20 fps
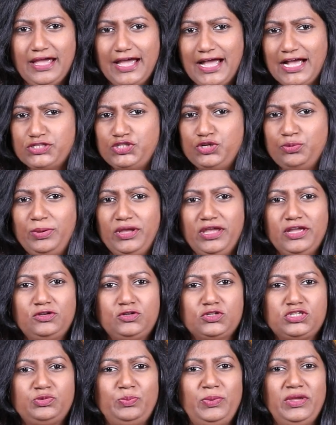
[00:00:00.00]
As you begin
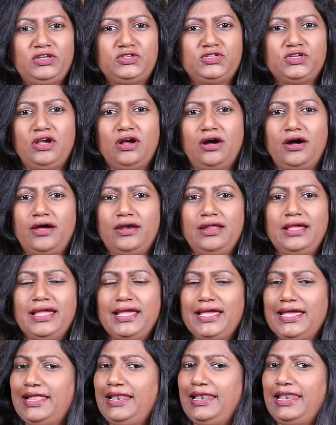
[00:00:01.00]
to speak to God,
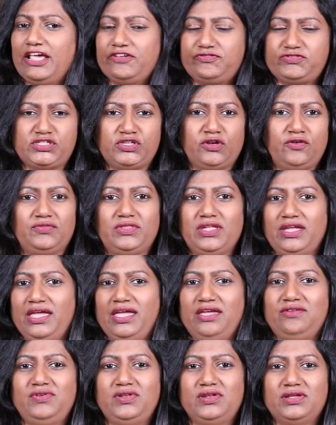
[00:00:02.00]
he lifts off the
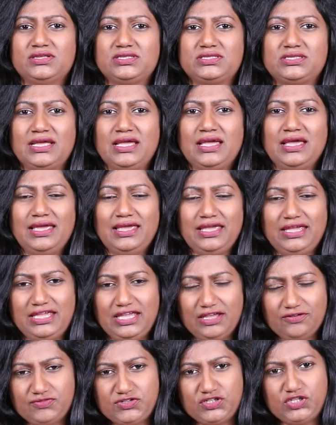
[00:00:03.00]
heaviness. He
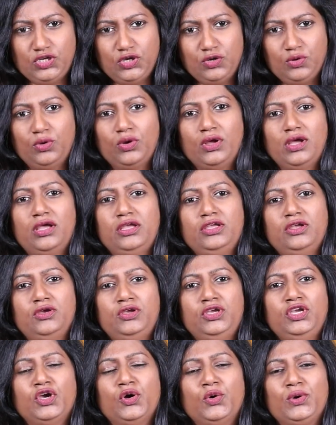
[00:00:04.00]
gives you your
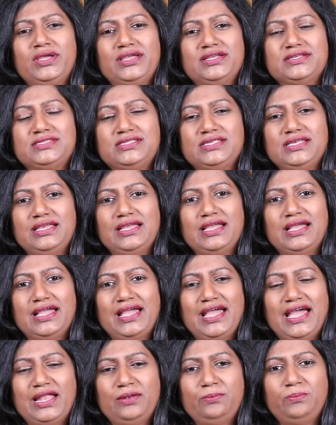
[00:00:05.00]
yoke easy
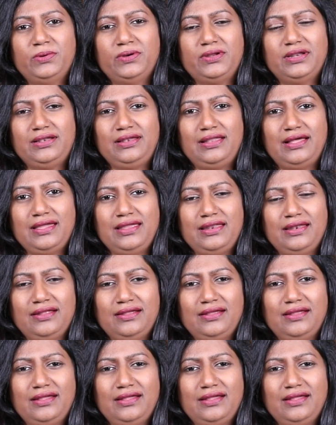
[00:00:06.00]
and burden light.